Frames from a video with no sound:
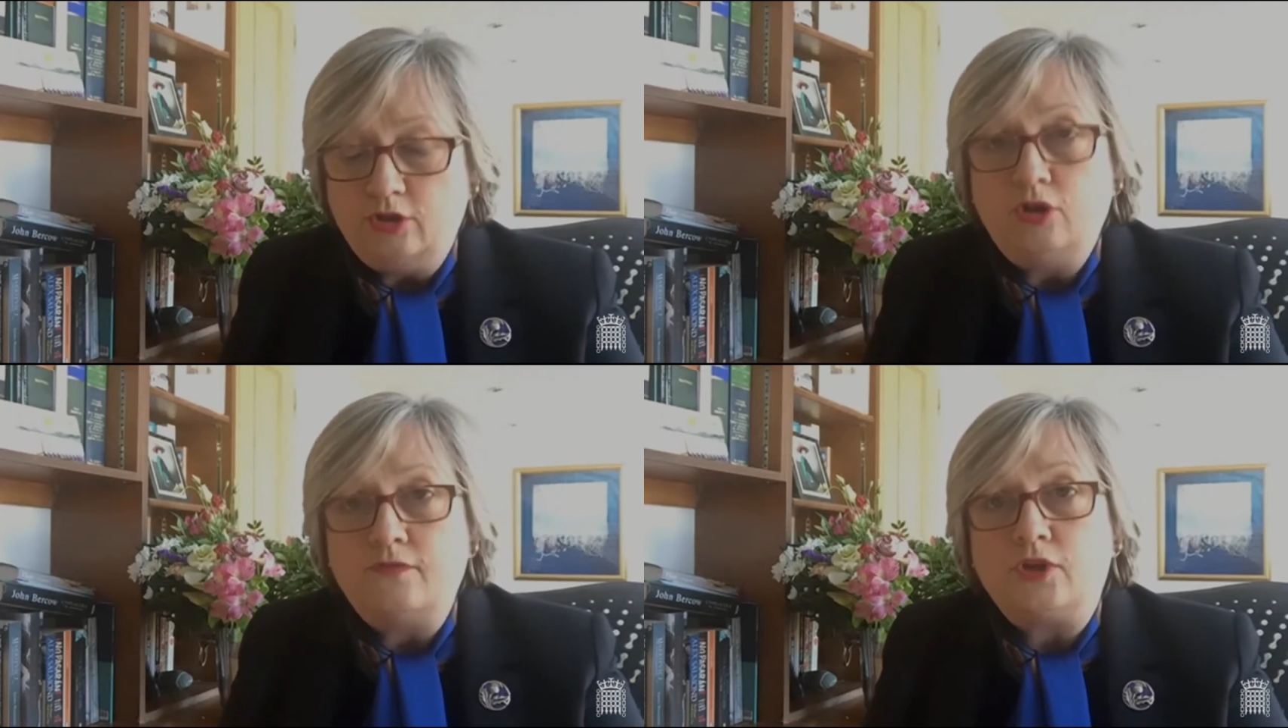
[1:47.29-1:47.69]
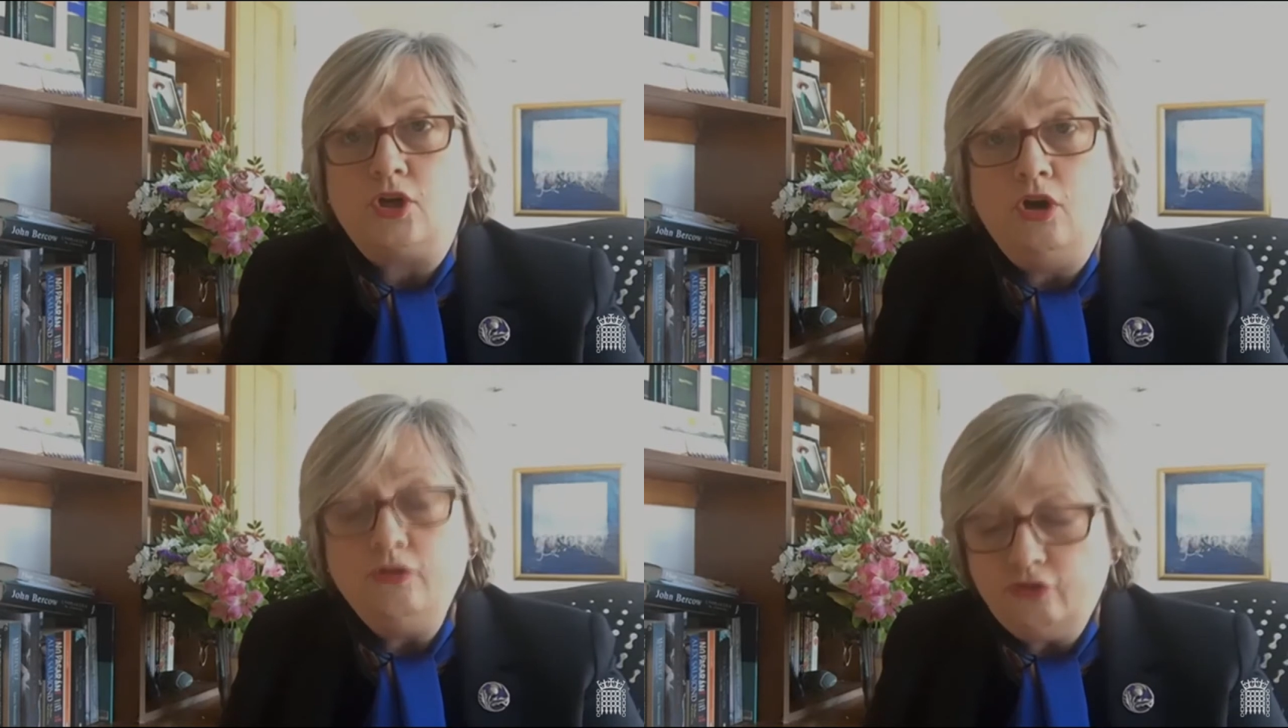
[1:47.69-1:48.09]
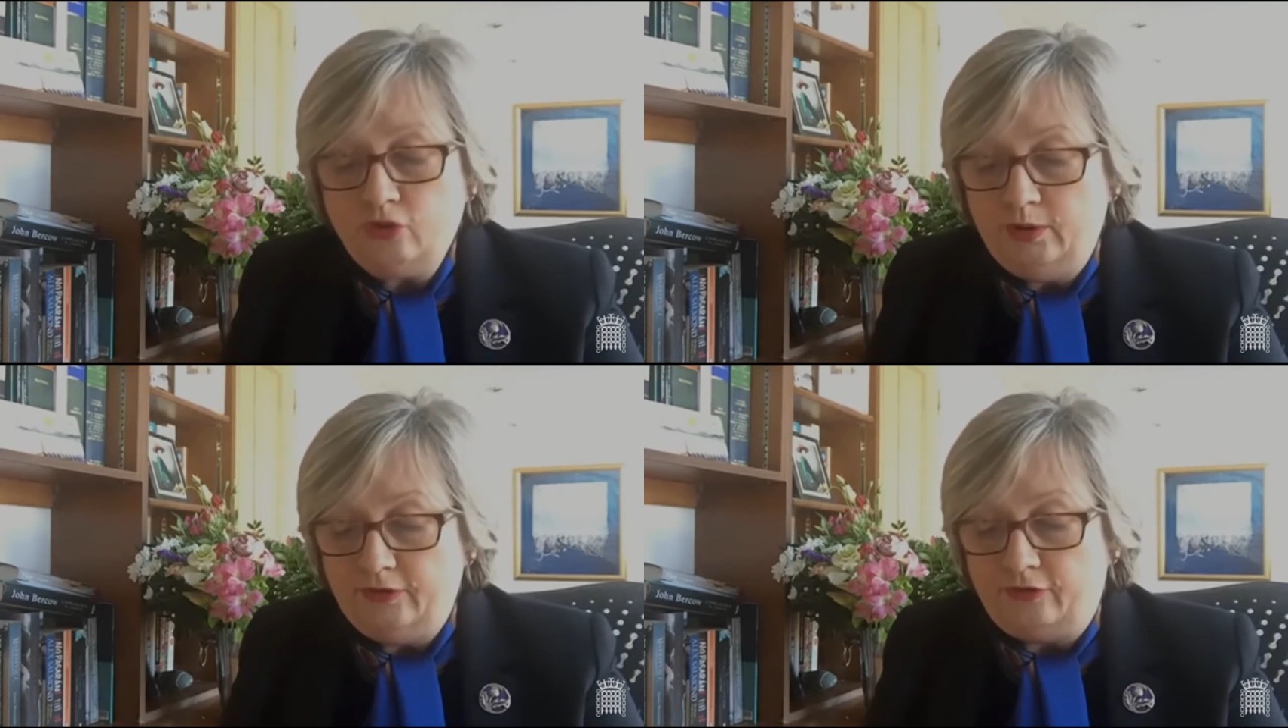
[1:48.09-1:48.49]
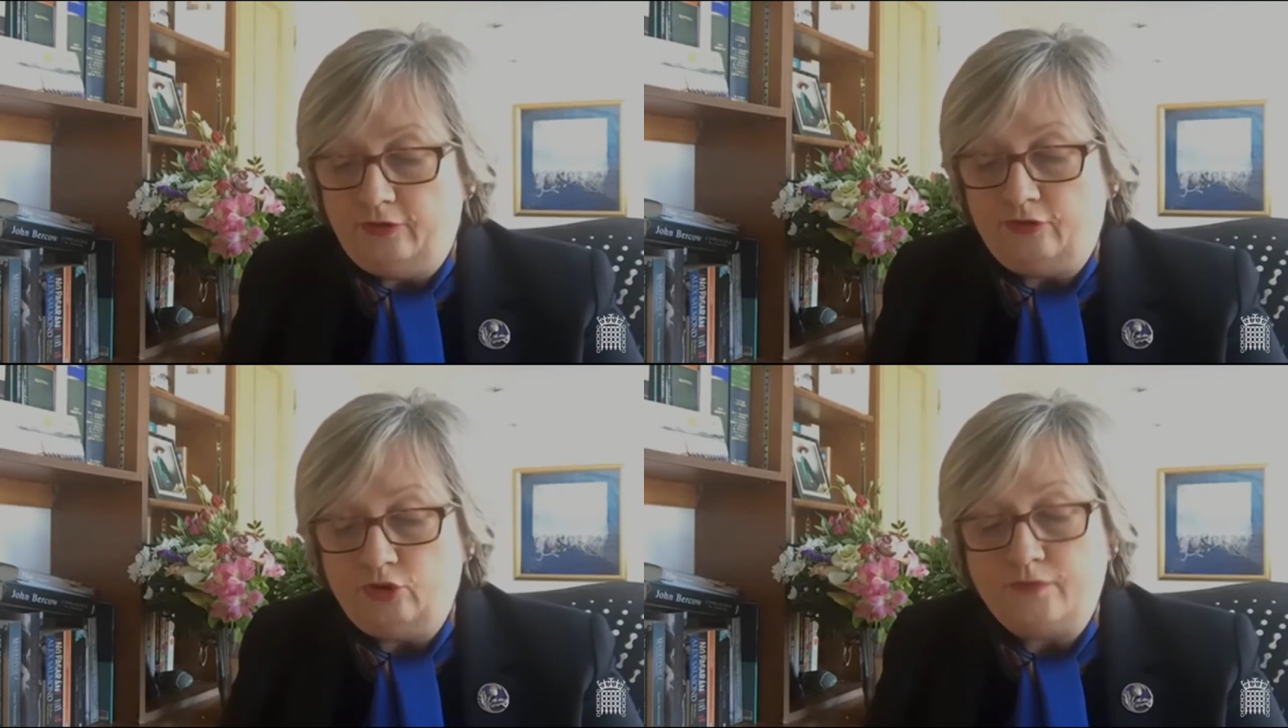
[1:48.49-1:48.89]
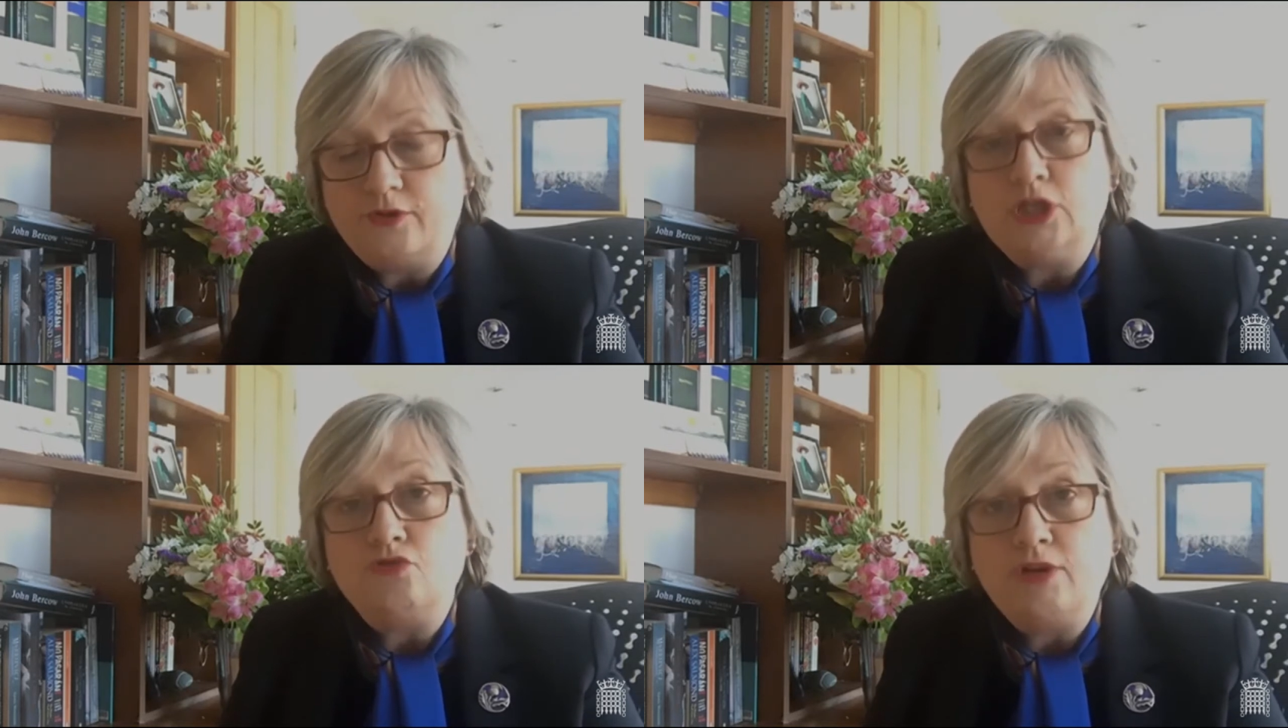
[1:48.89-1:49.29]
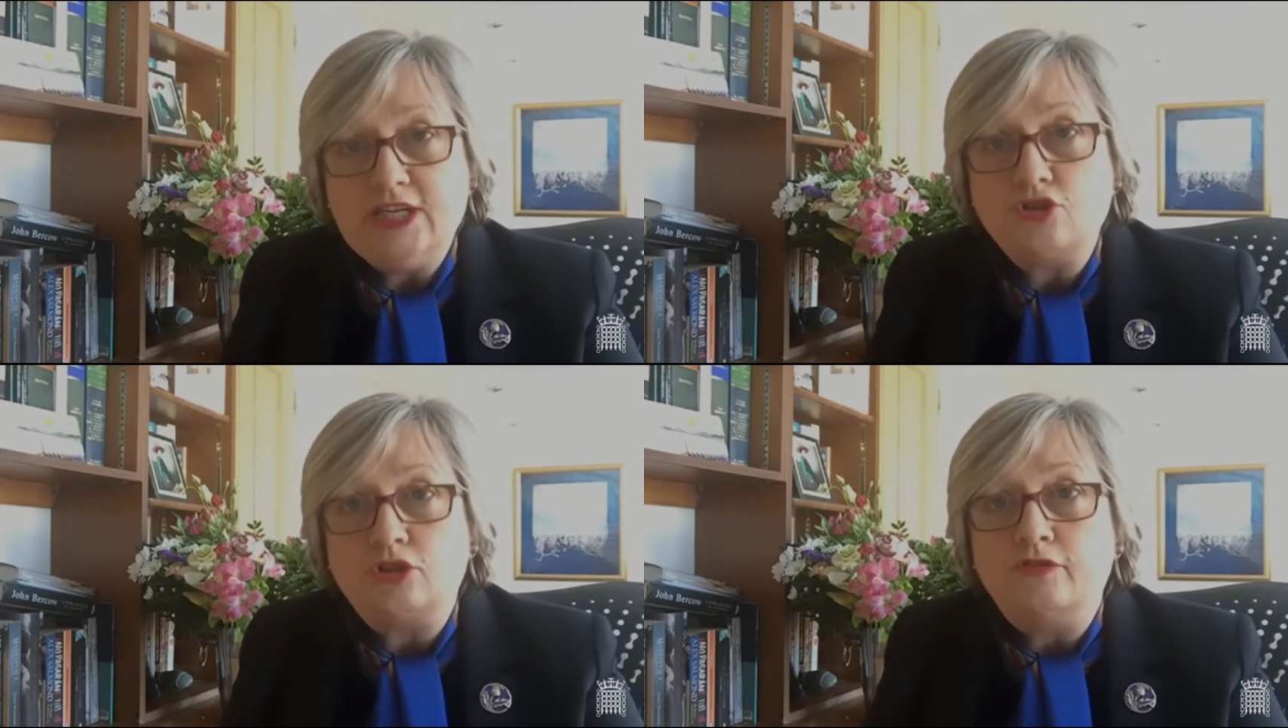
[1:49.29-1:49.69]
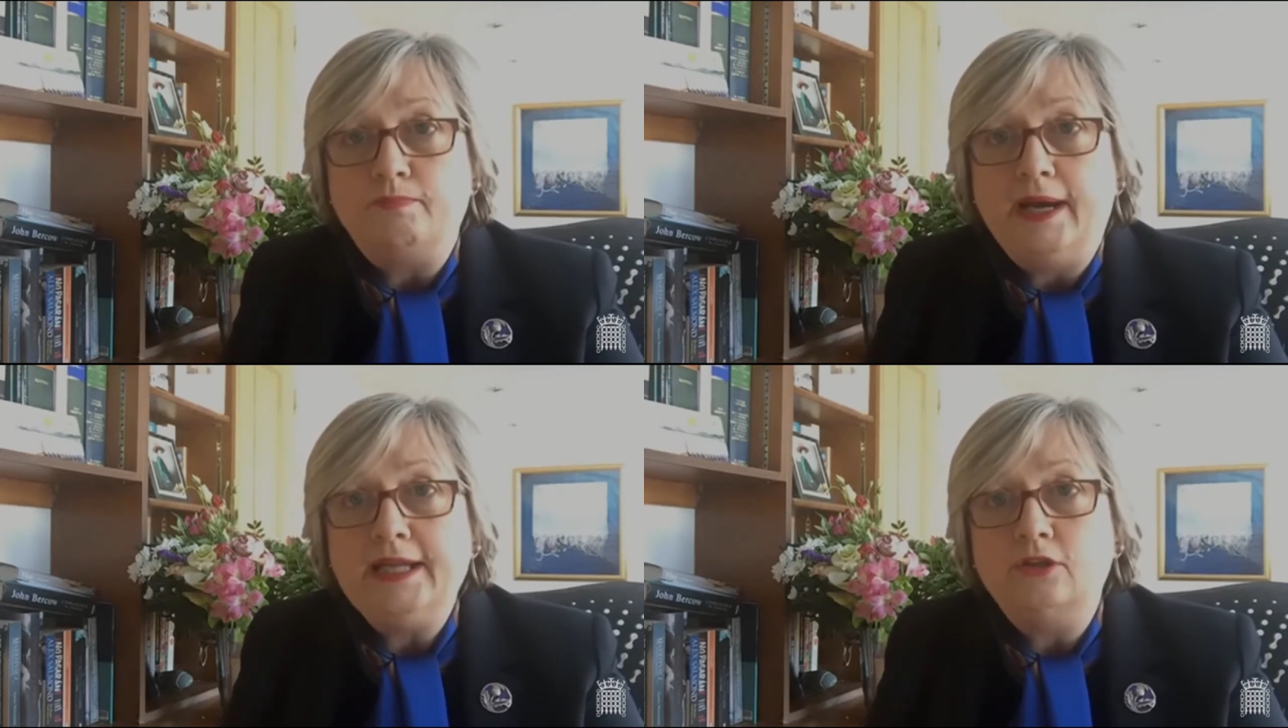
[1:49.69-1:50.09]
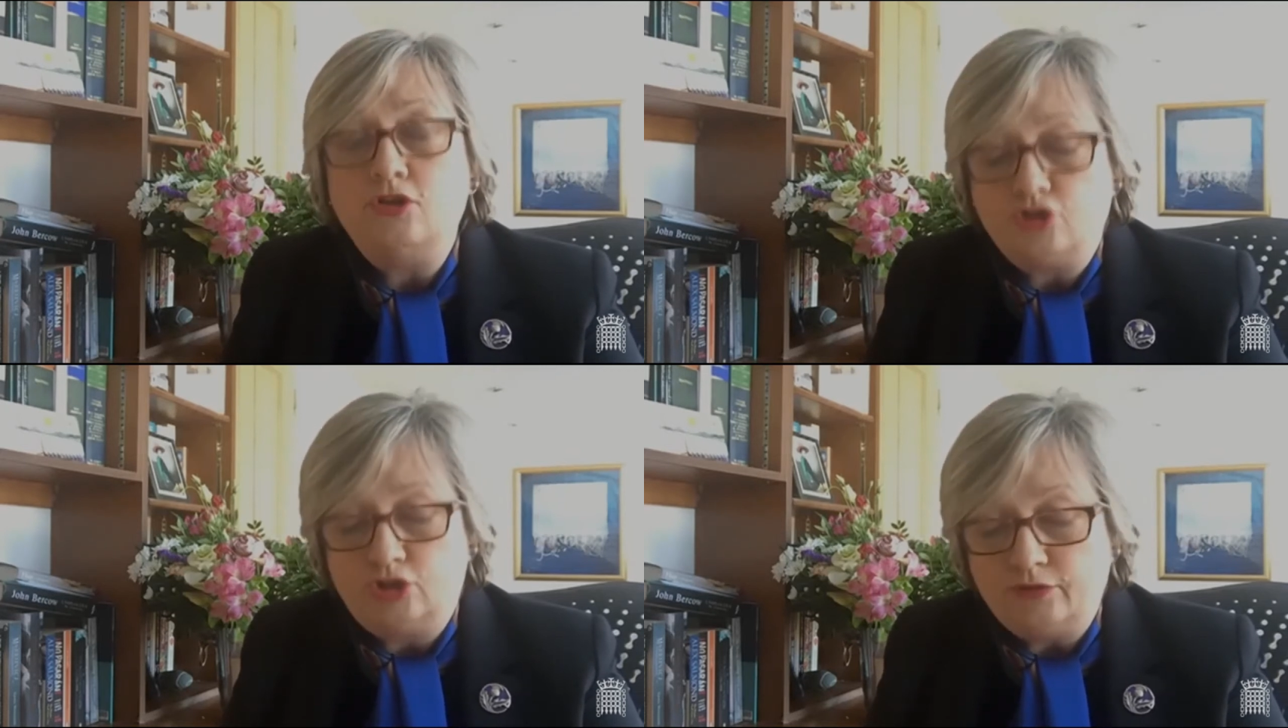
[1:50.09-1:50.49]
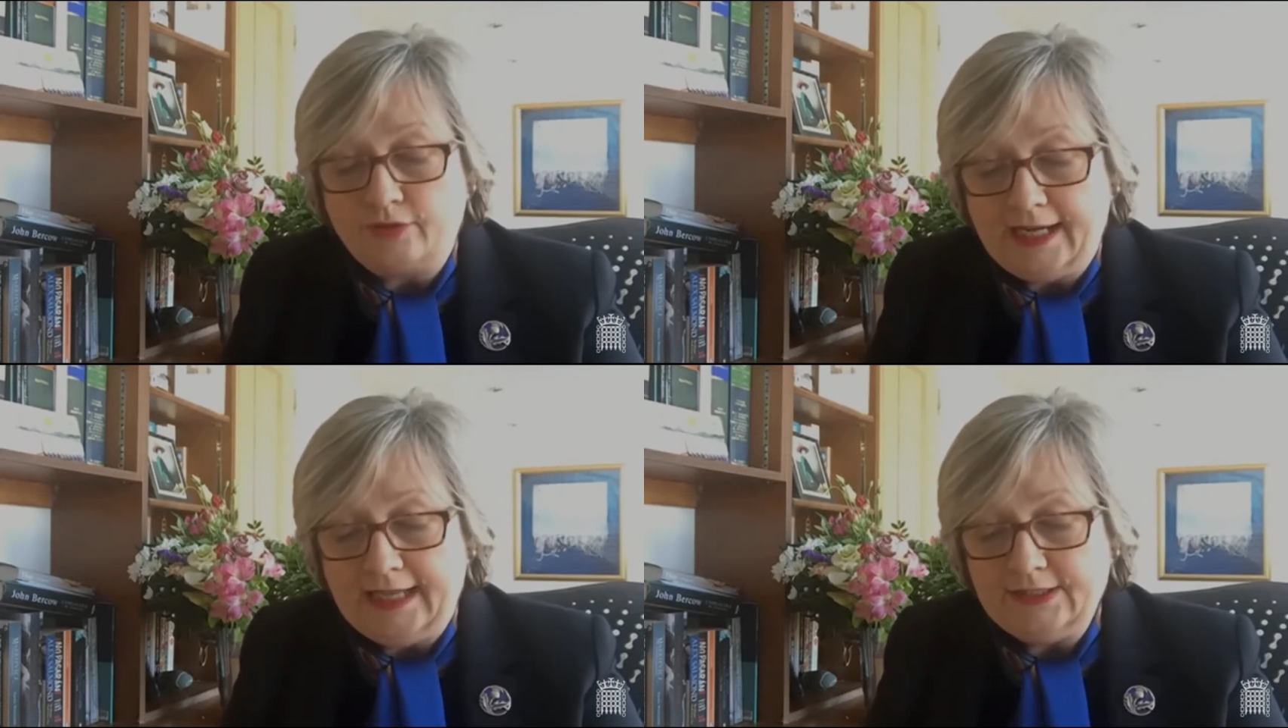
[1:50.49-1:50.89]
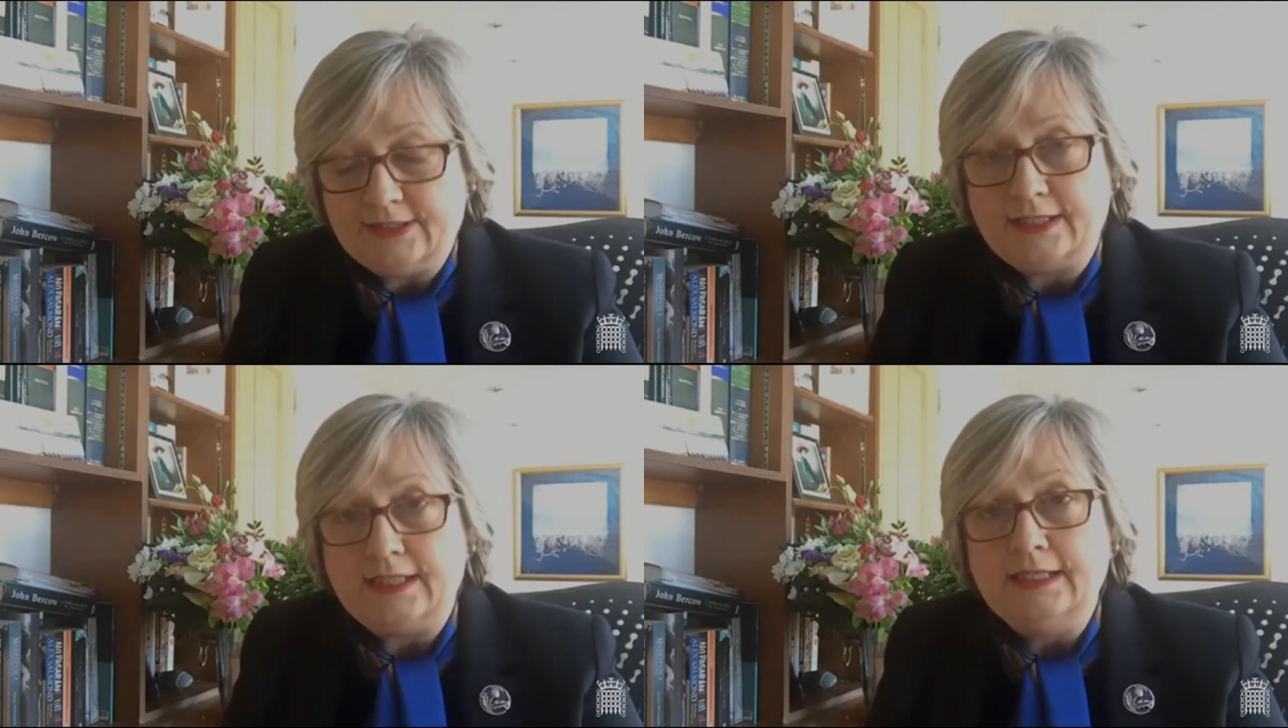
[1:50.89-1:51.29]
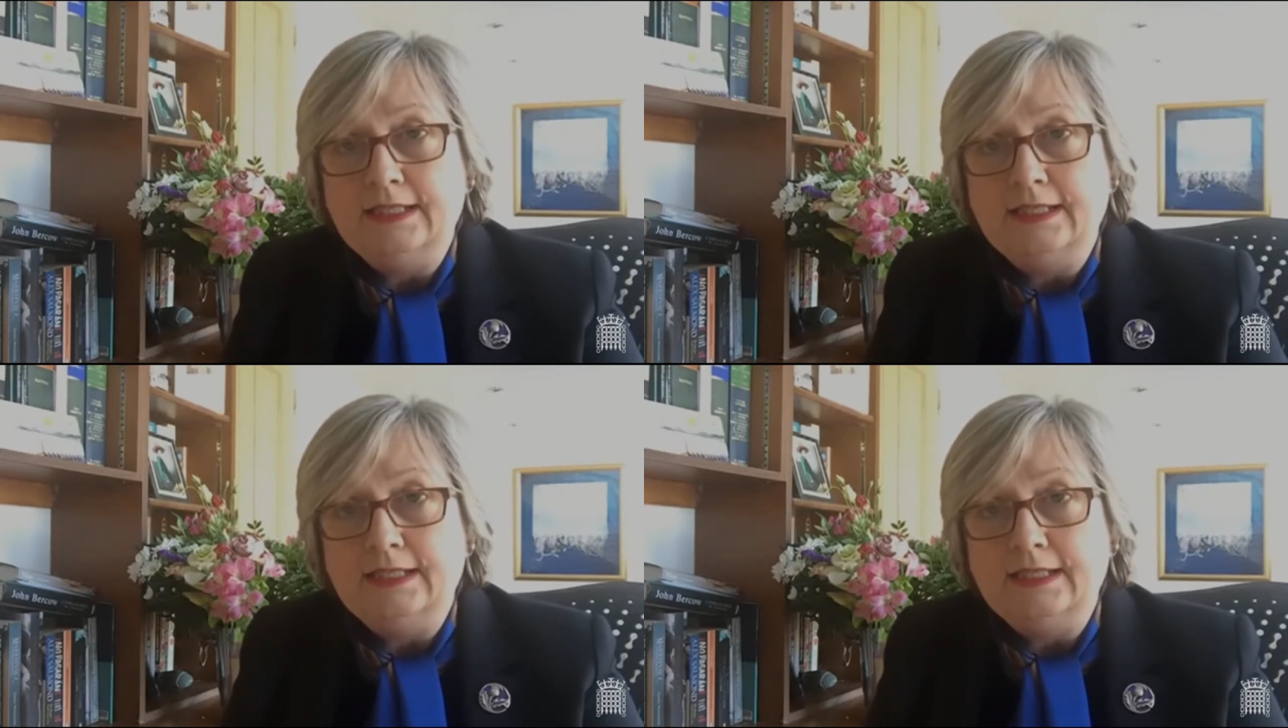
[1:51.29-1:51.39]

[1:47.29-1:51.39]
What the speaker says: of the consequences of the erasure of biological reality